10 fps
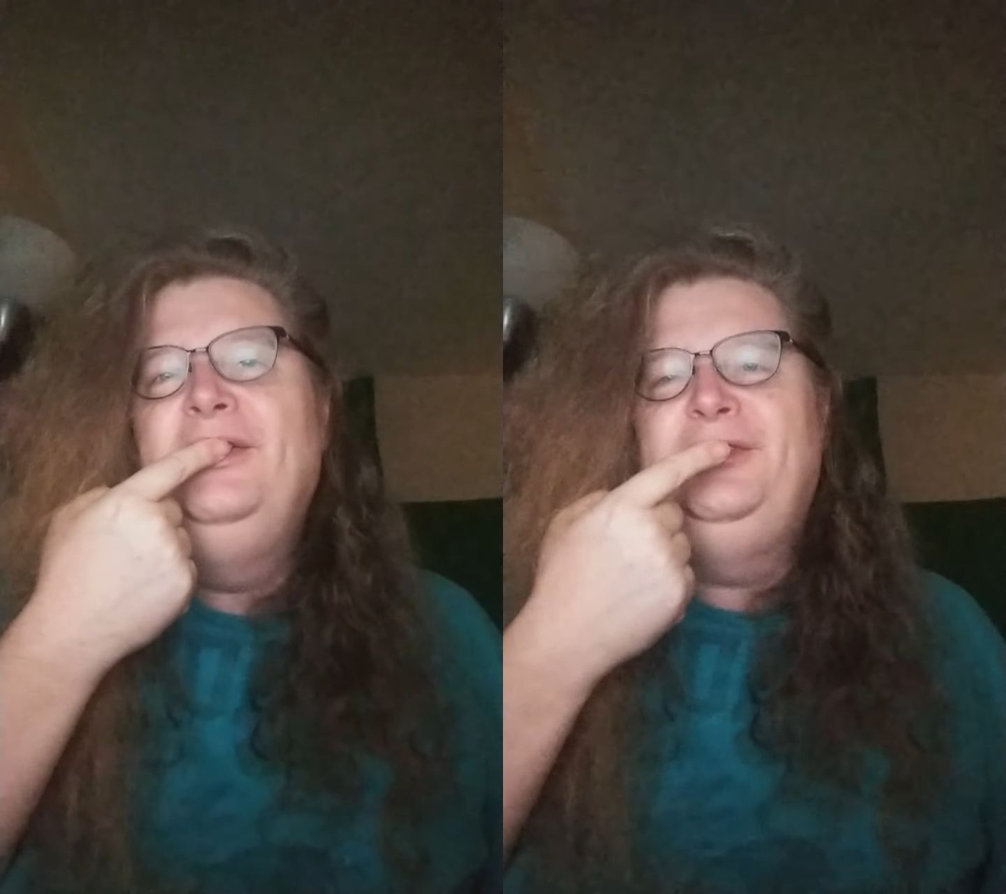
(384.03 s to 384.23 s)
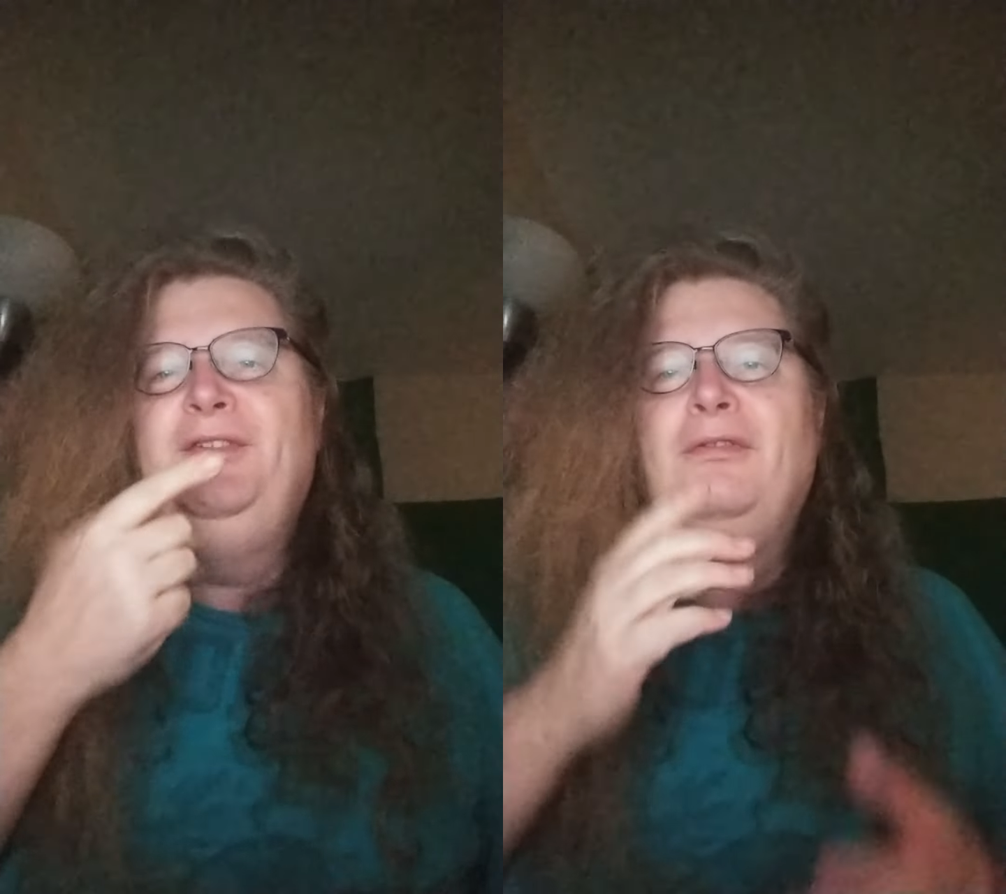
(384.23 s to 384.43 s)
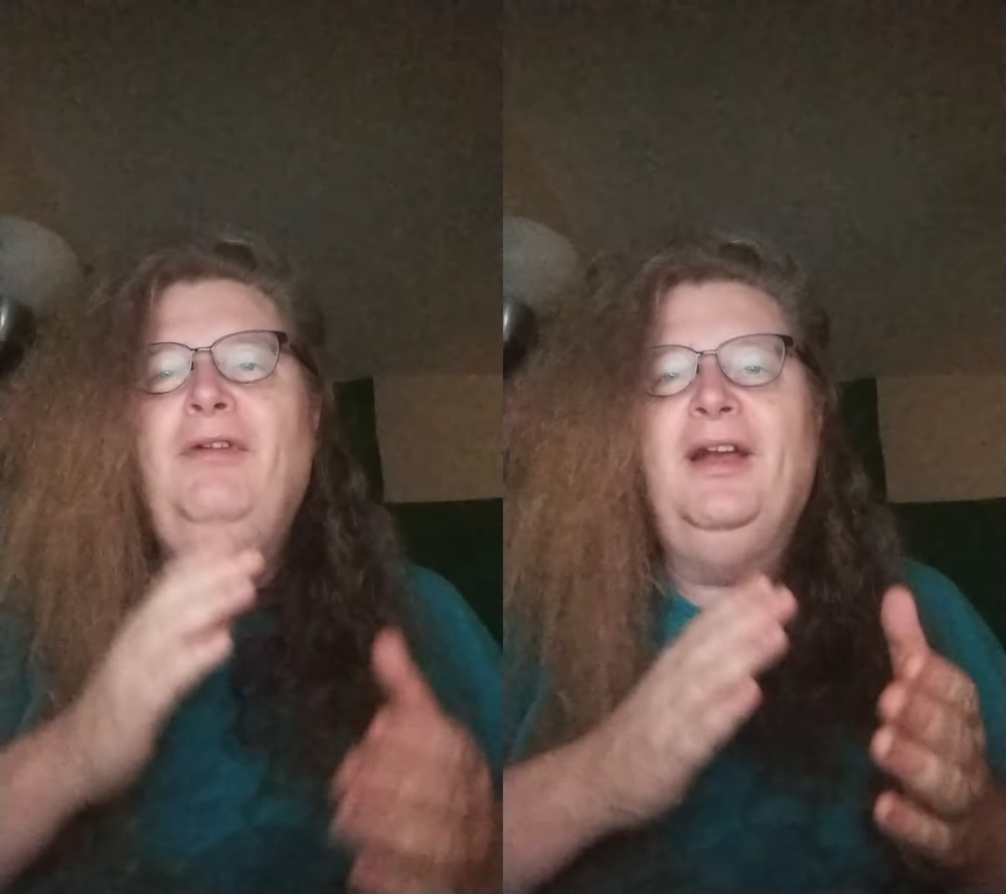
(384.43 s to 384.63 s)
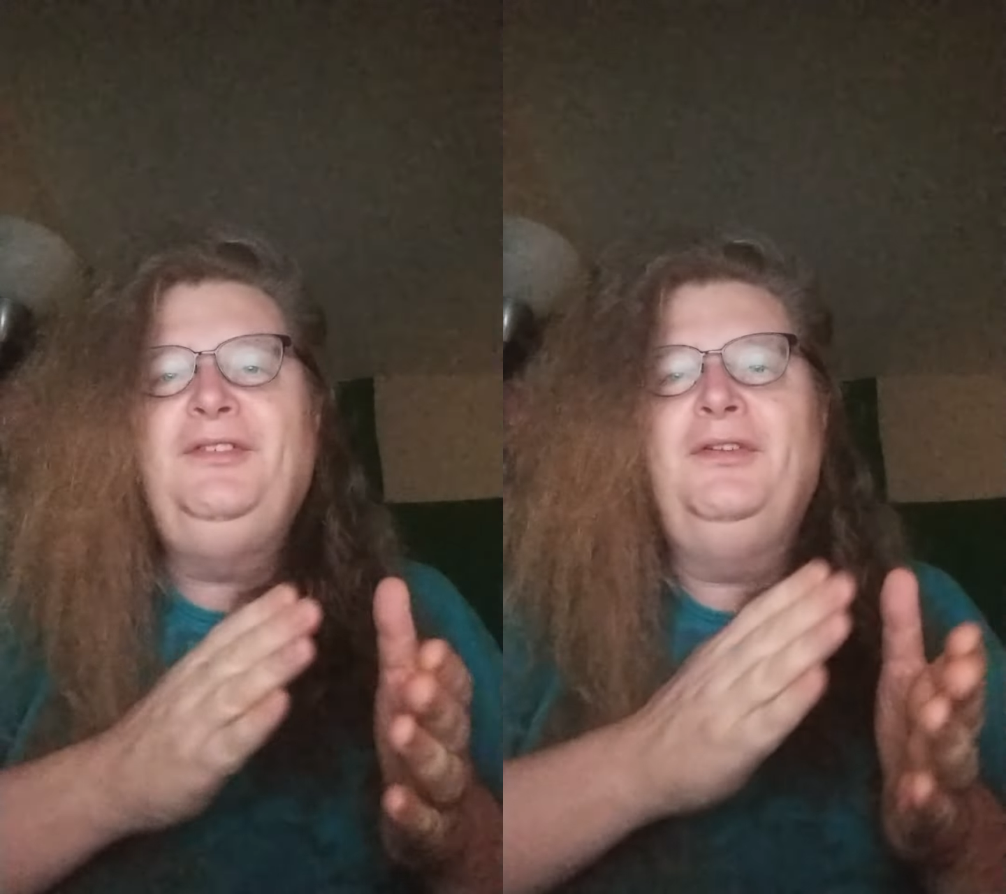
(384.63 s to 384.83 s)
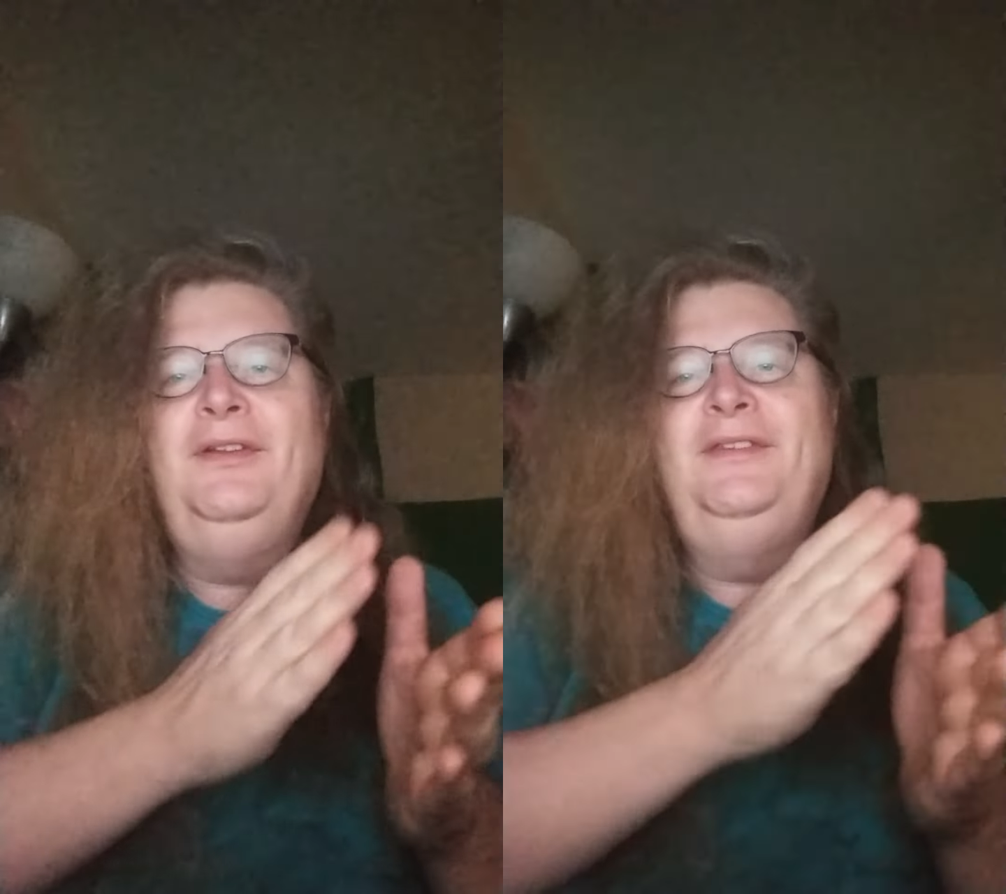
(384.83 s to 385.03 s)
to
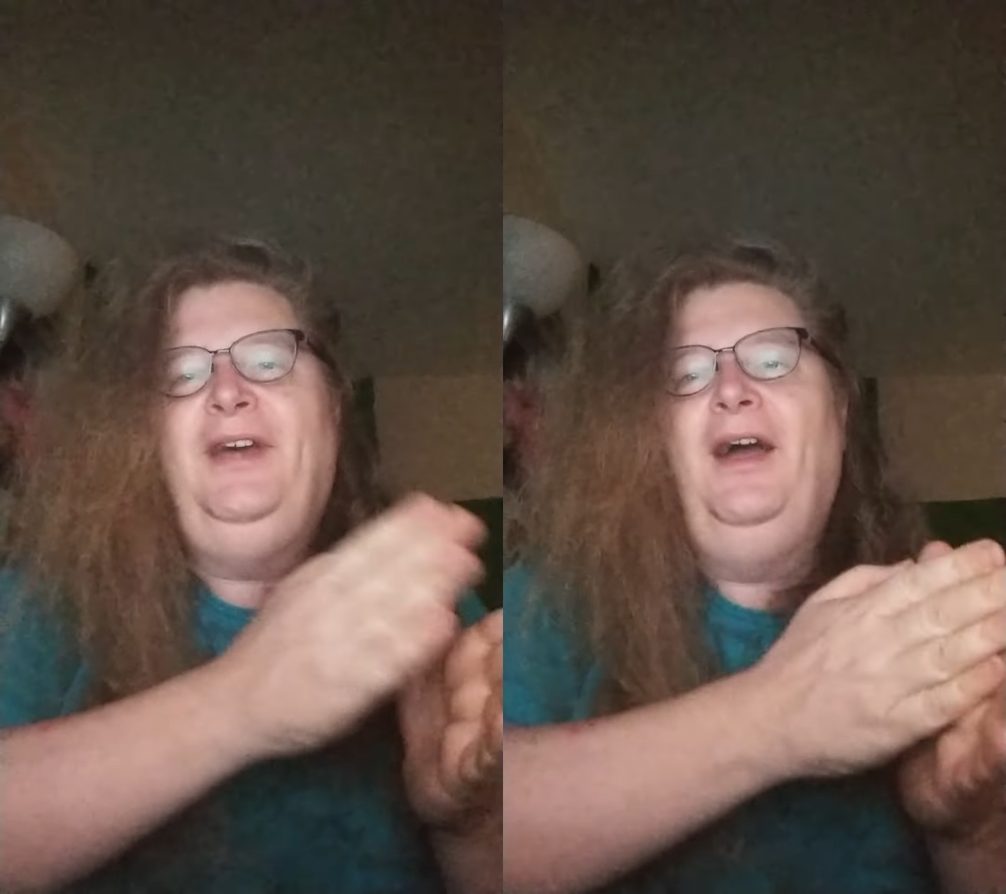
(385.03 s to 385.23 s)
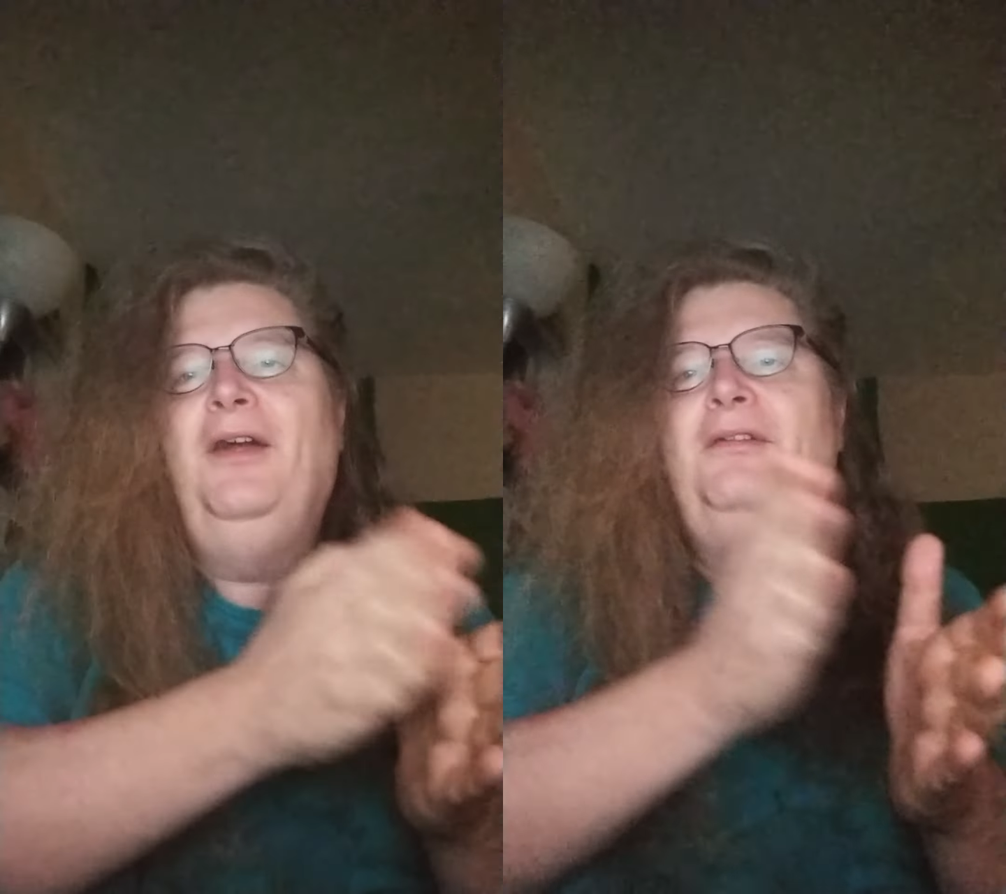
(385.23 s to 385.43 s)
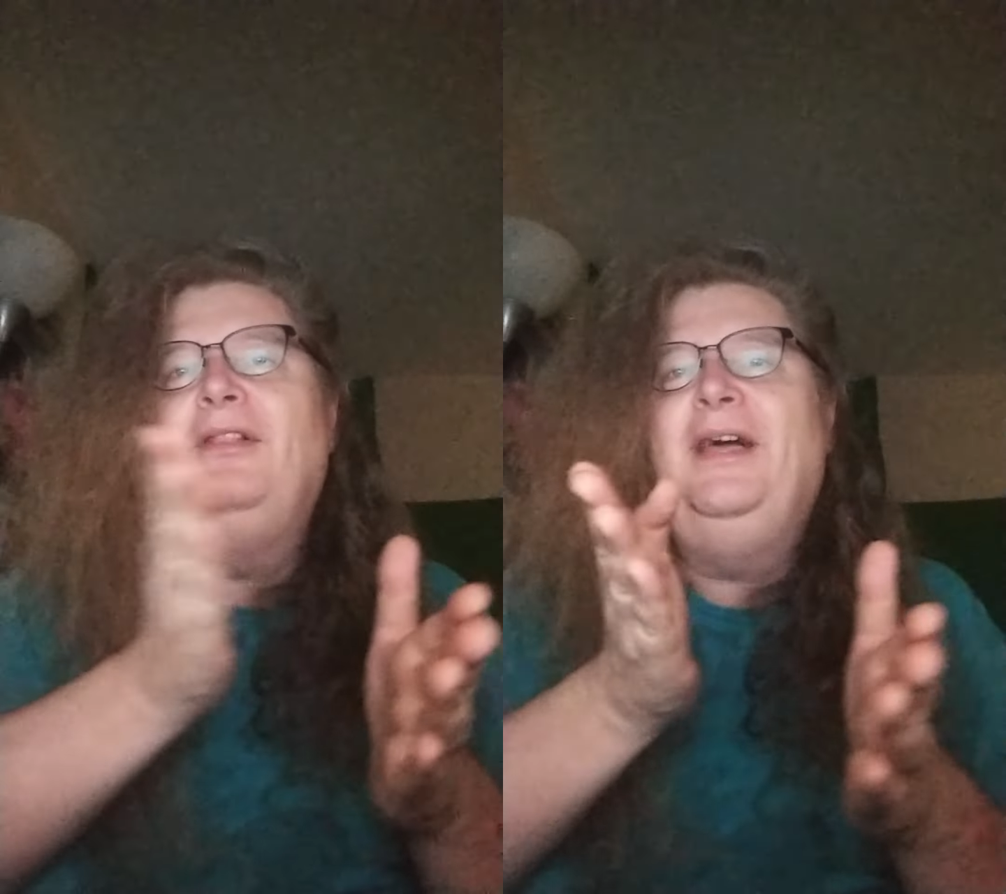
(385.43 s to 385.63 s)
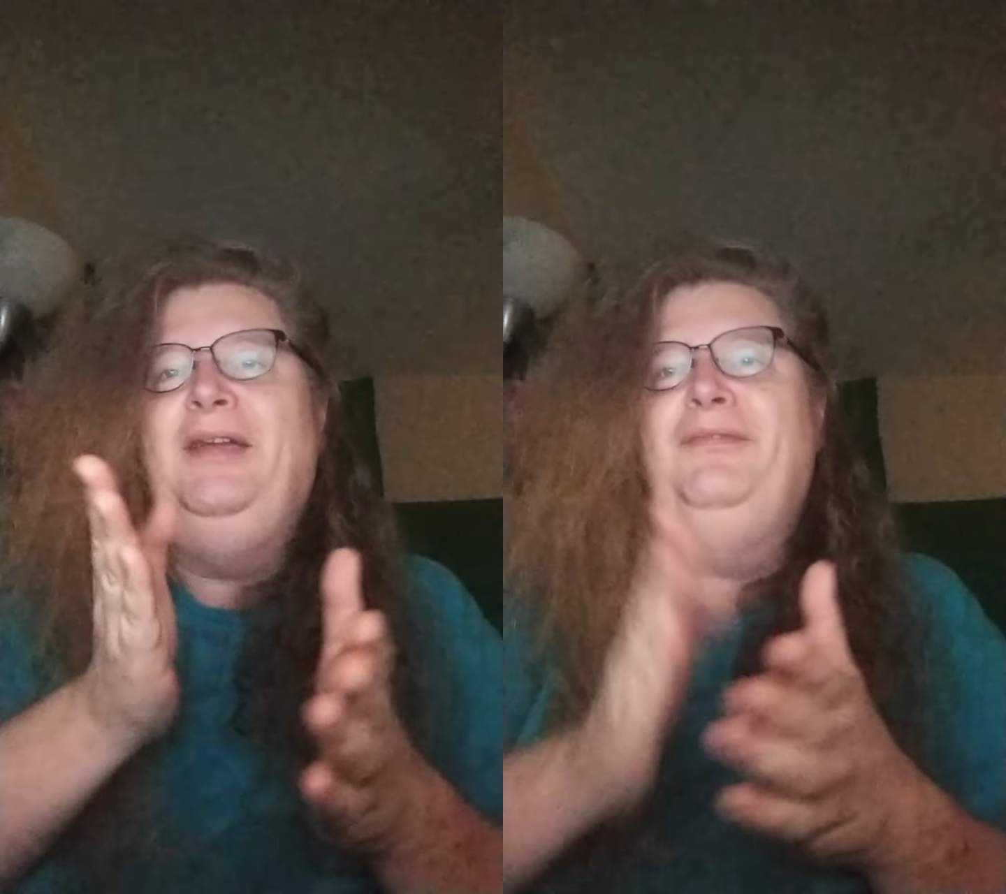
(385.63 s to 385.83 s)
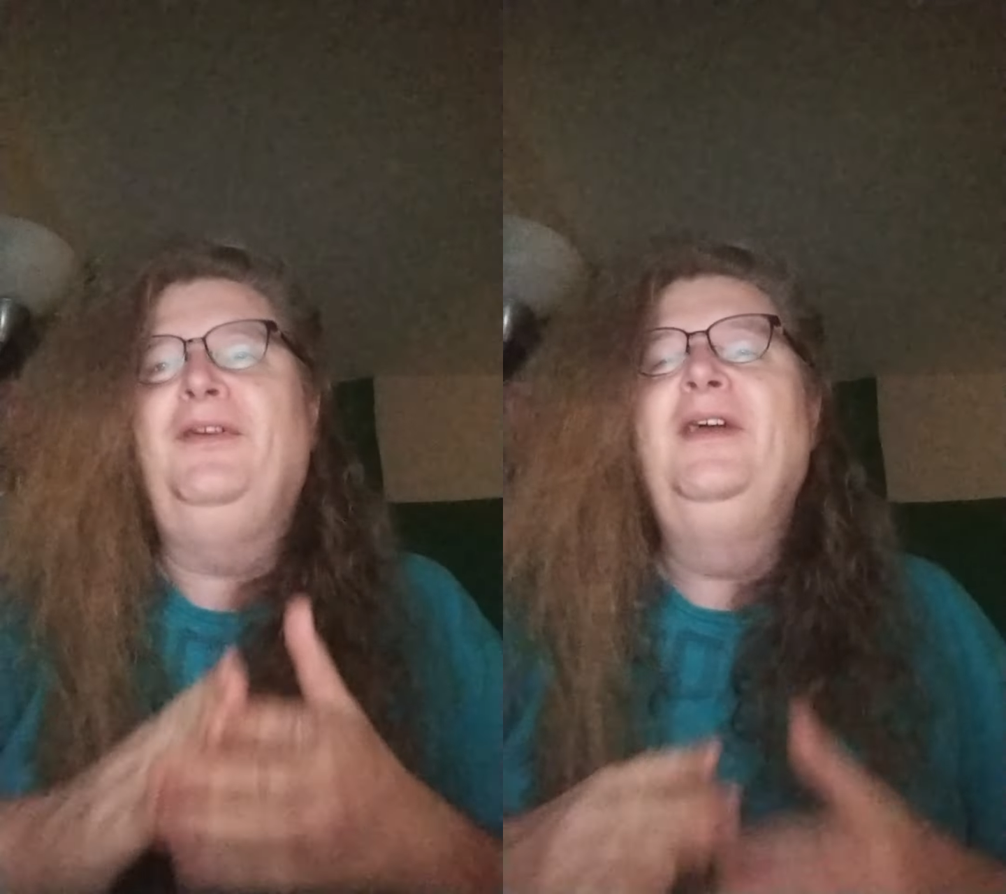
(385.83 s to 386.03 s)
direct your entire
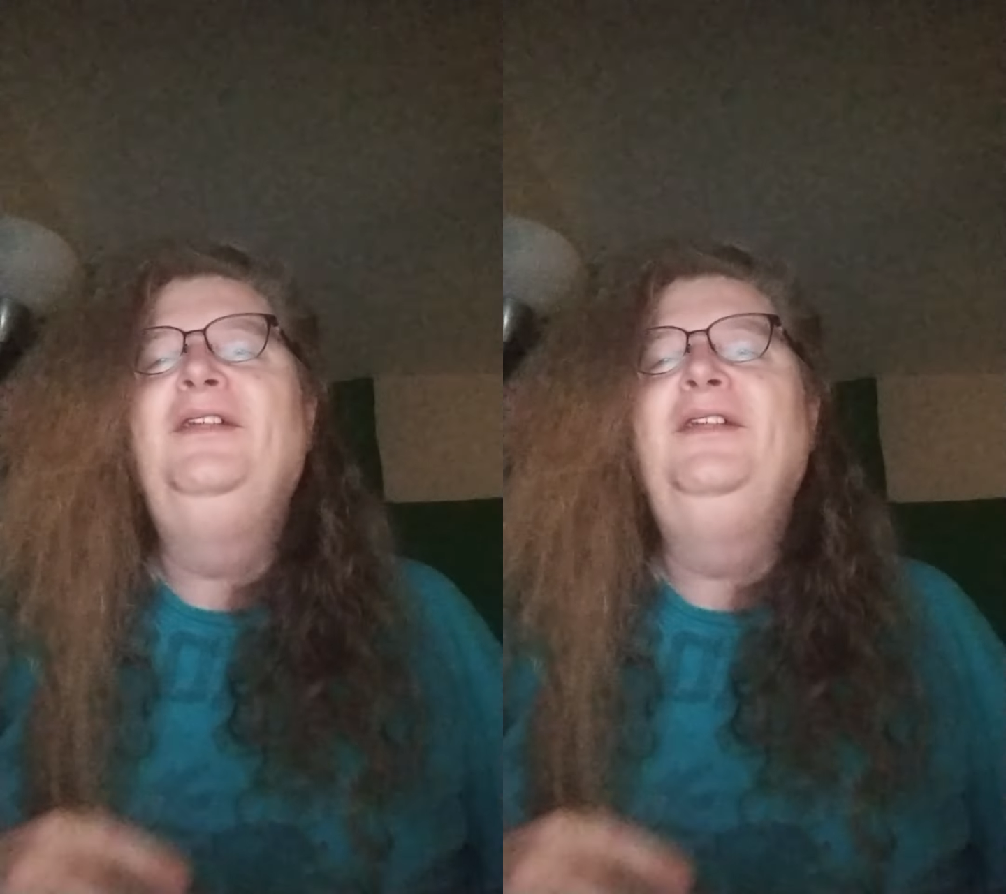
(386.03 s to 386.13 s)
life,